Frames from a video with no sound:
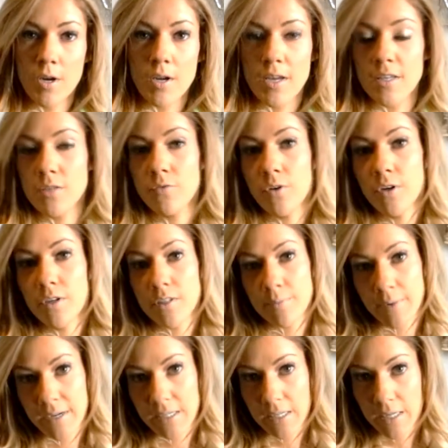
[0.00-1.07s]
as far as
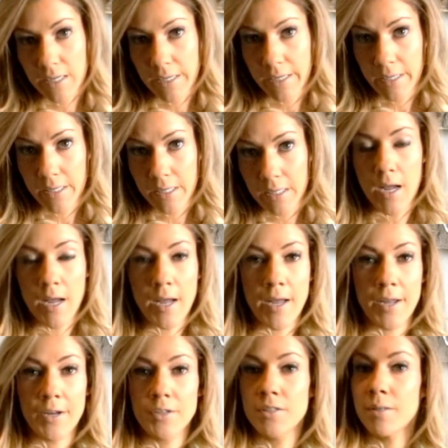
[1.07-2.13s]
my diet.
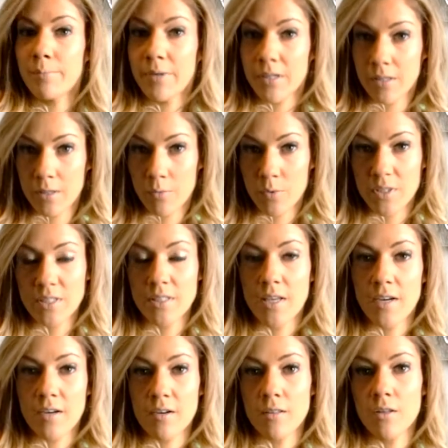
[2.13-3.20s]
I typically would
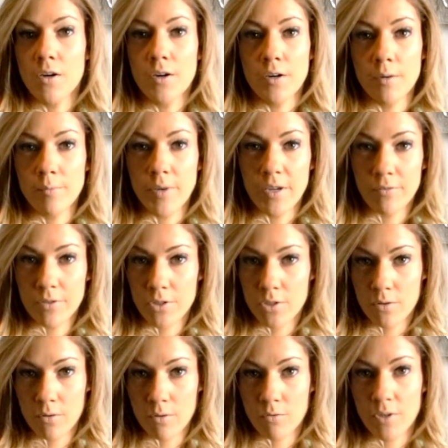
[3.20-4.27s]
set an alarm every
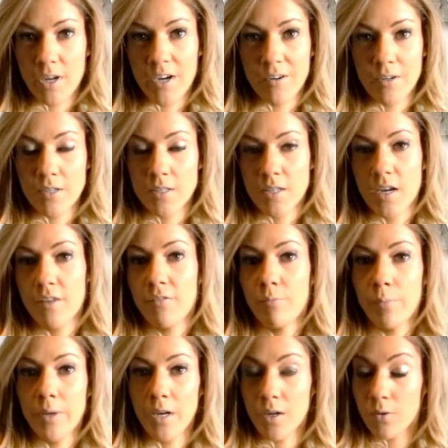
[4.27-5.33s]
2 to 3 hours, and
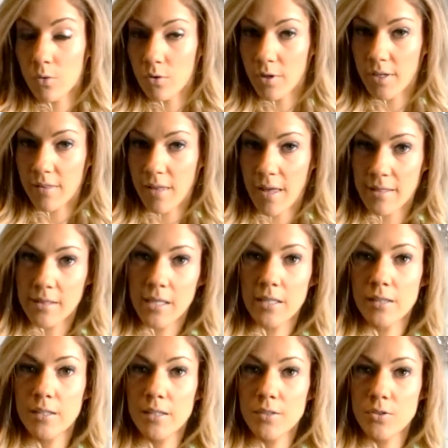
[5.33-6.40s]
I've been ignoring that
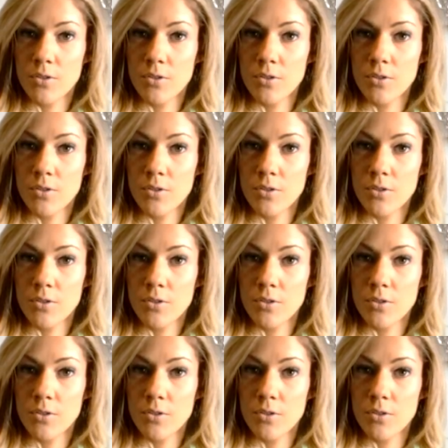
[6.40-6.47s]
lately.